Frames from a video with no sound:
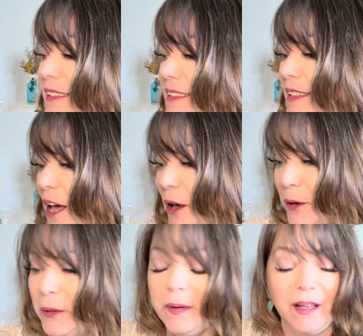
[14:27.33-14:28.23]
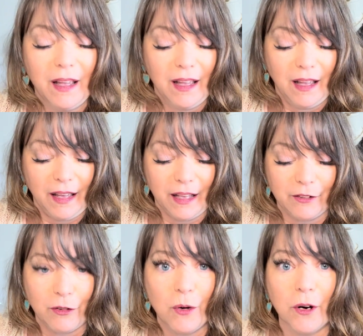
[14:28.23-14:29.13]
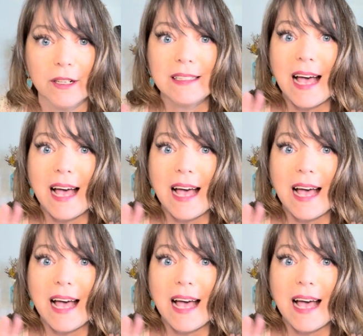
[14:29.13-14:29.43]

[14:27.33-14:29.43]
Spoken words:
So, and of course,